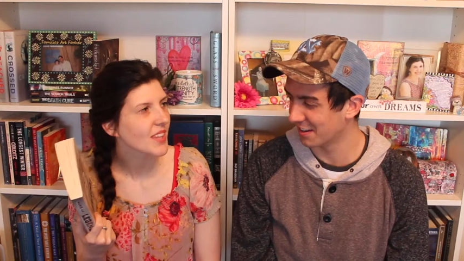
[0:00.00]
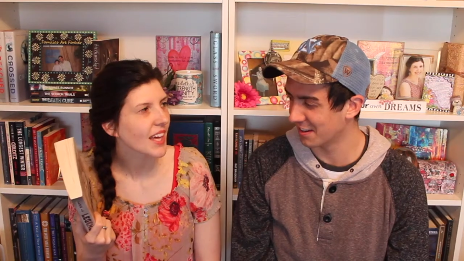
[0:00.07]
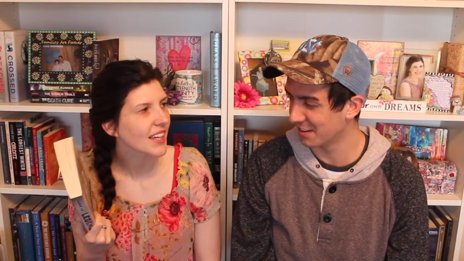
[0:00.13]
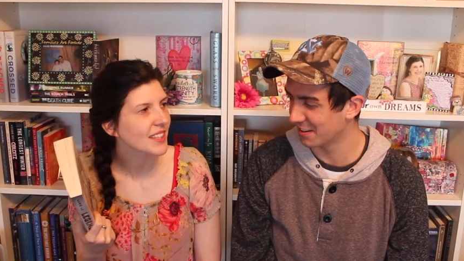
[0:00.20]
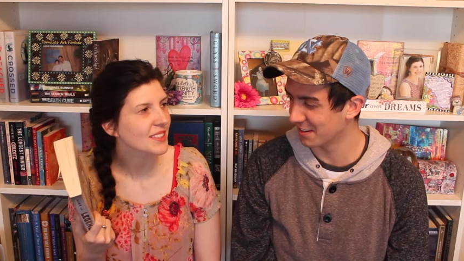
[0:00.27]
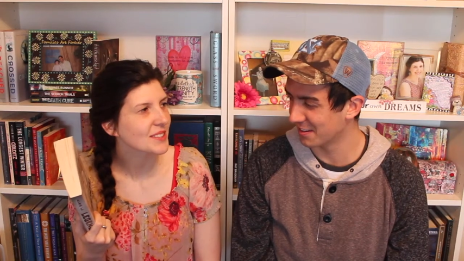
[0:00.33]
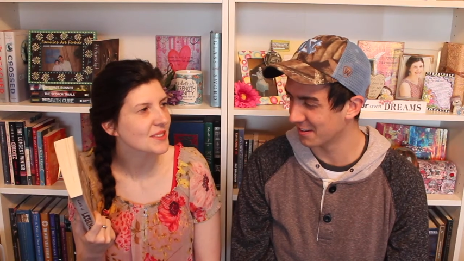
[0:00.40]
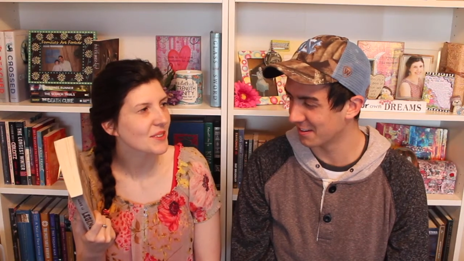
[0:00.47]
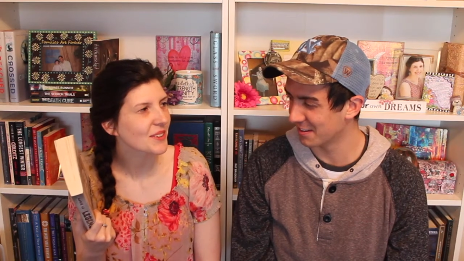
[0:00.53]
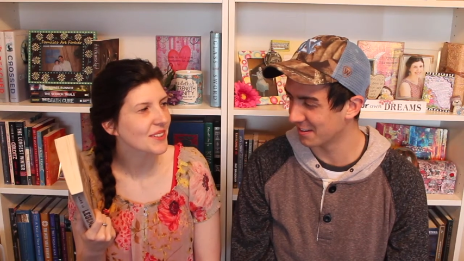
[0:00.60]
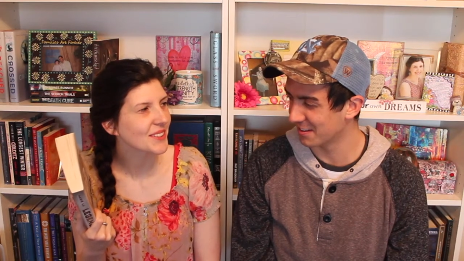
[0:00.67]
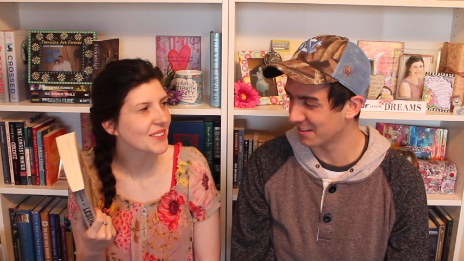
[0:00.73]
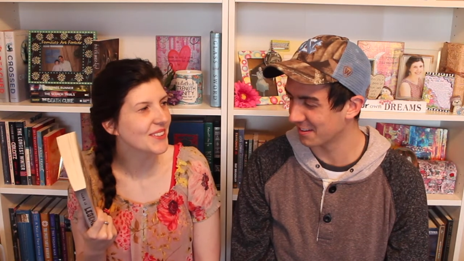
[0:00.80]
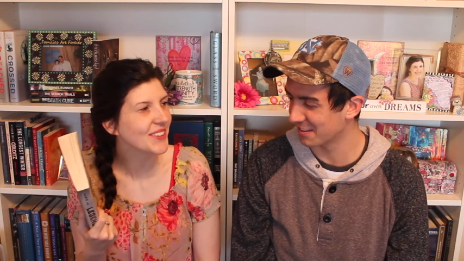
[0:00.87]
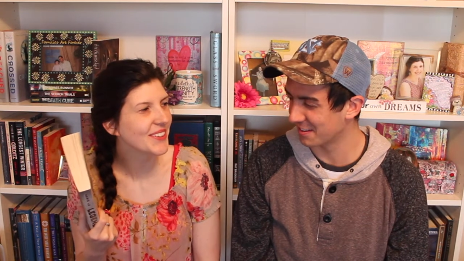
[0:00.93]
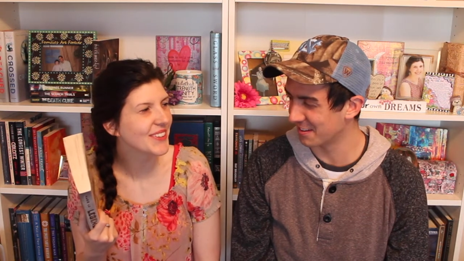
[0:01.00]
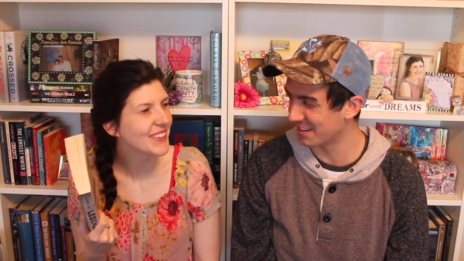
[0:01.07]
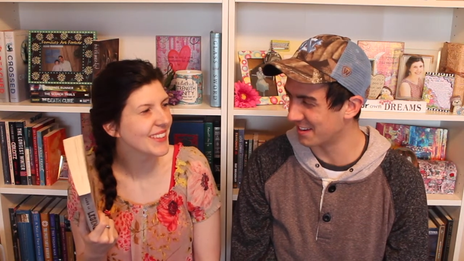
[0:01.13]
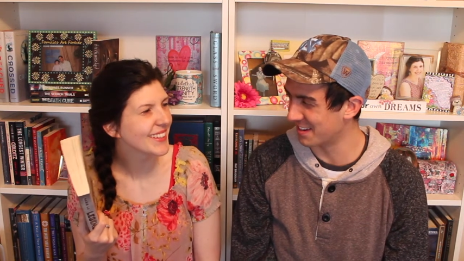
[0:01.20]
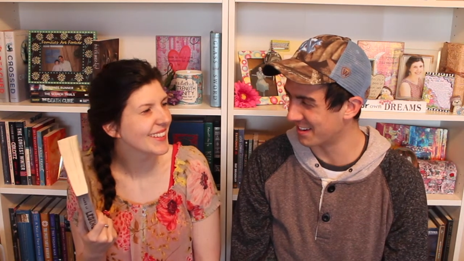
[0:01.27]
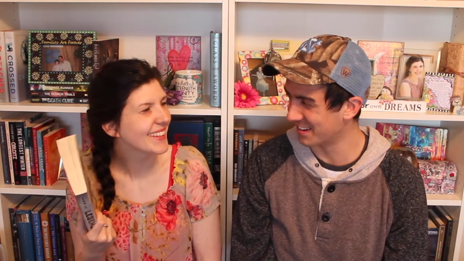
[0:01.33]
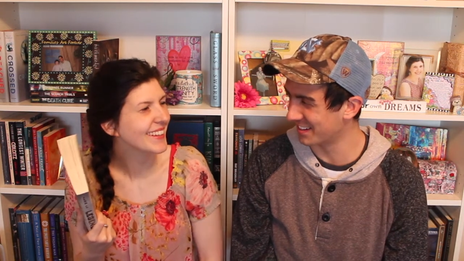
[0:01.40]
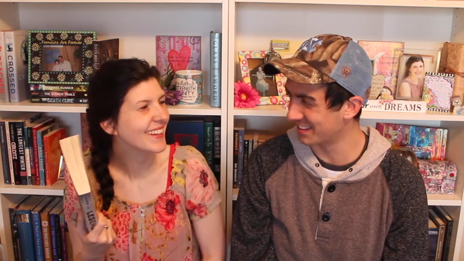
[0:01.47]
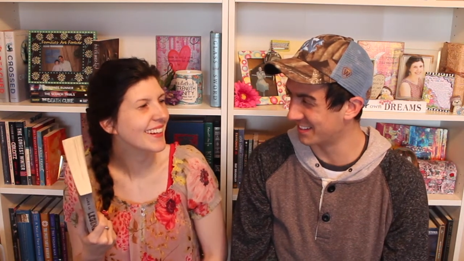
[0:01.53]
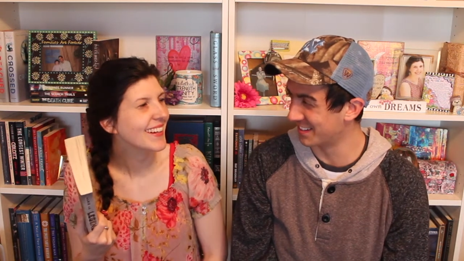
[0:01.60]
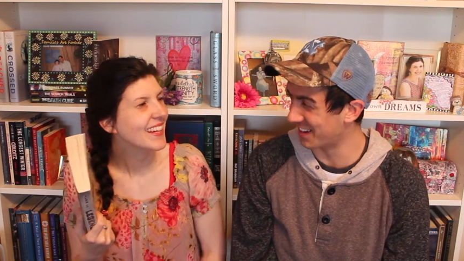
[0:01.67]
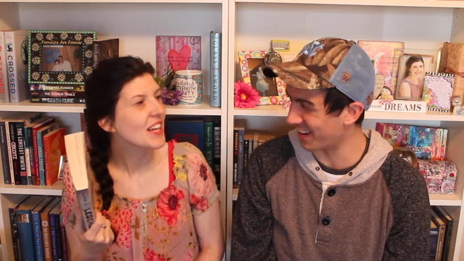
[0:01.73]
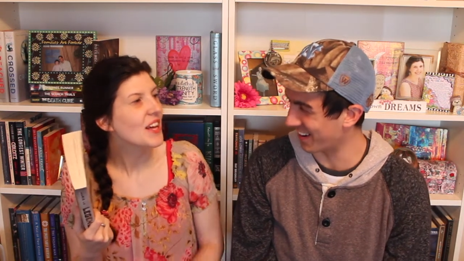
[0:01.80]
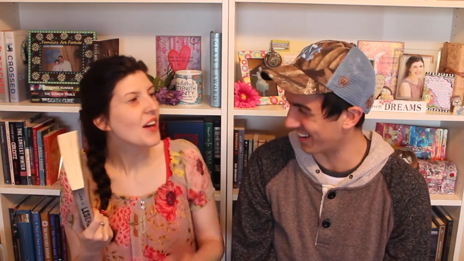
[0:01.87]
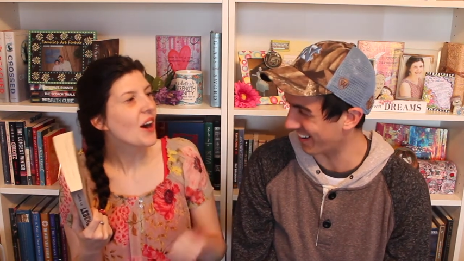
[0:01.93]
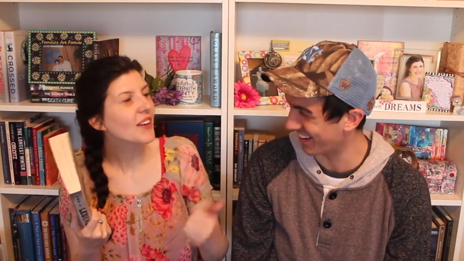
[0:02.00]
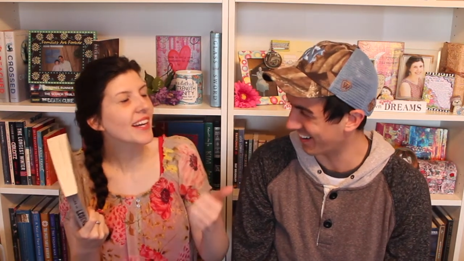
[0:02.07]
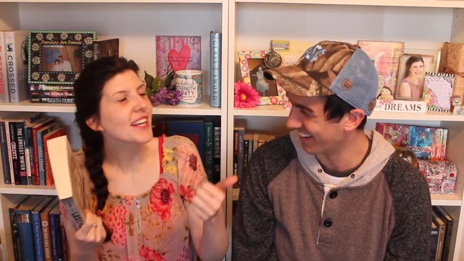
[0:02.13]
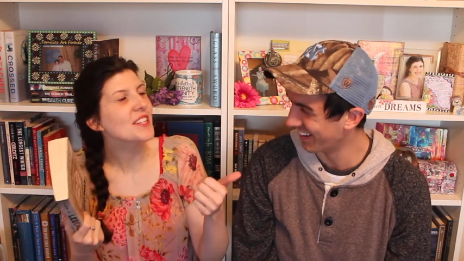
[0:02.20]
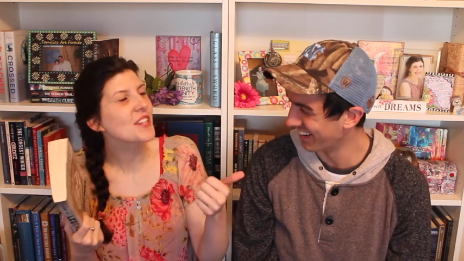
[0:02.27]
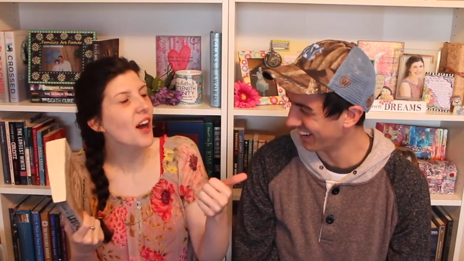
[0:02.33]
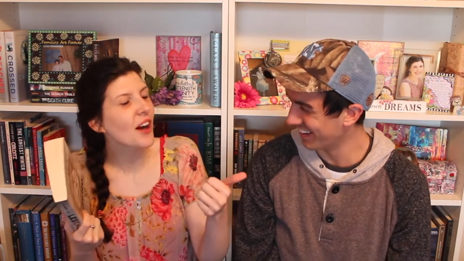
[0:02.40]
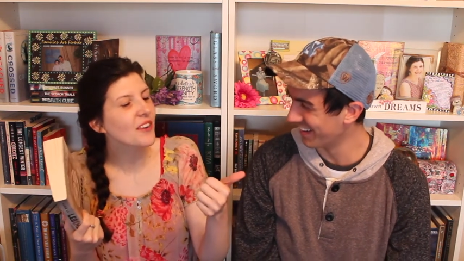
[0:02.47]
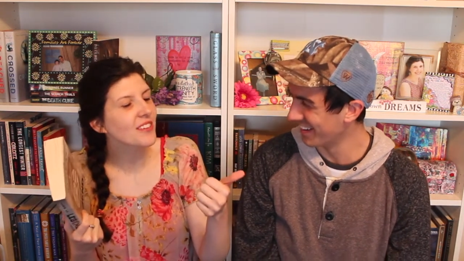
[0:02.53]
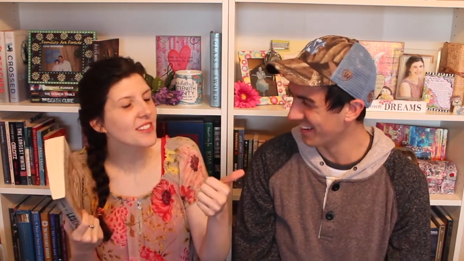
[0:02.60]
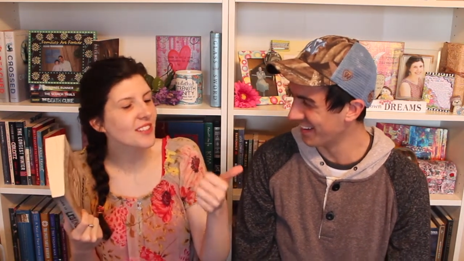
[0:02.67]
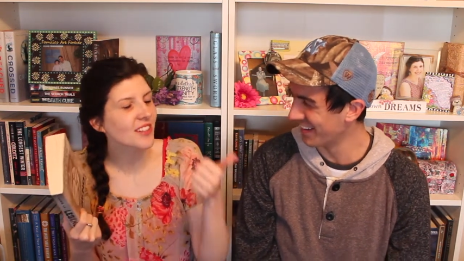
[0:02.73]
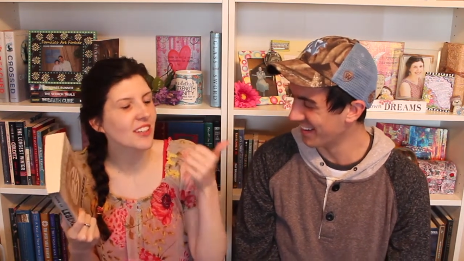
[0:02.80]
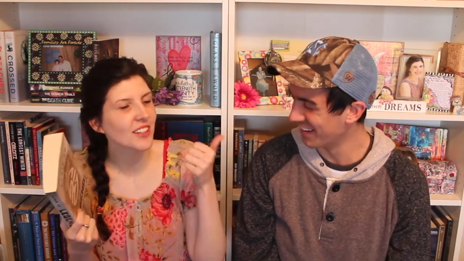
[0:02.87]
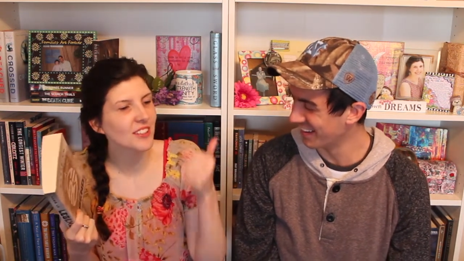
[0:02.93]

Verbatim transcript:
Speaker 1: Like historical? Sure. Okay, genres are